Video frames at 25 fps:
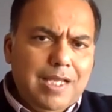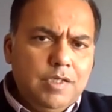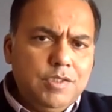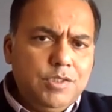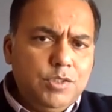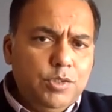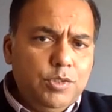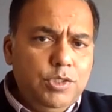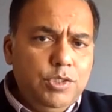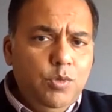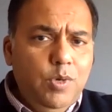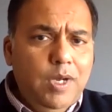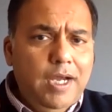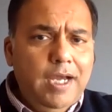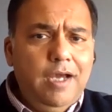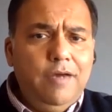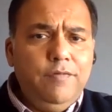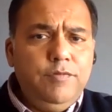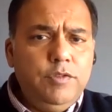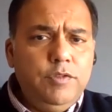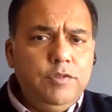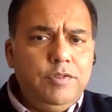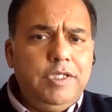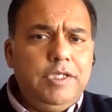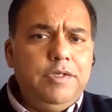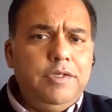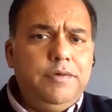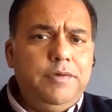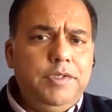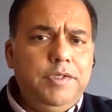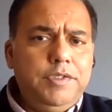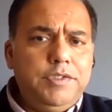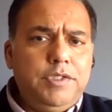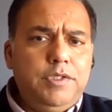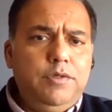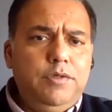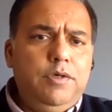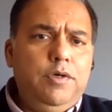so you have to take a
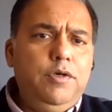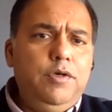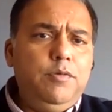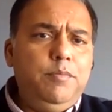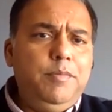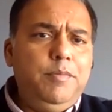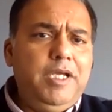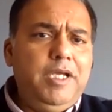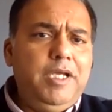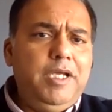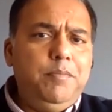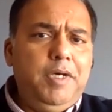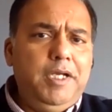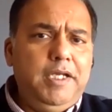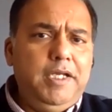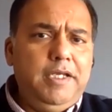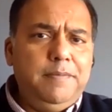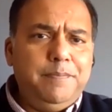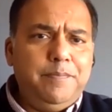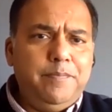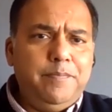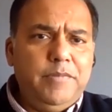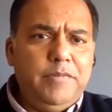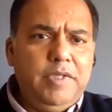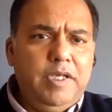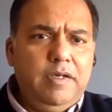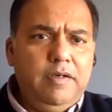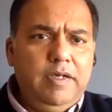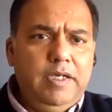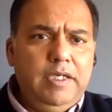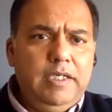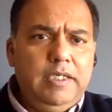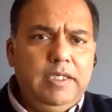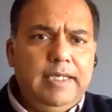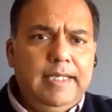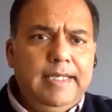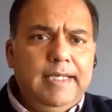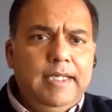risk in order to make money,
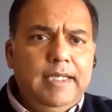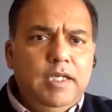right?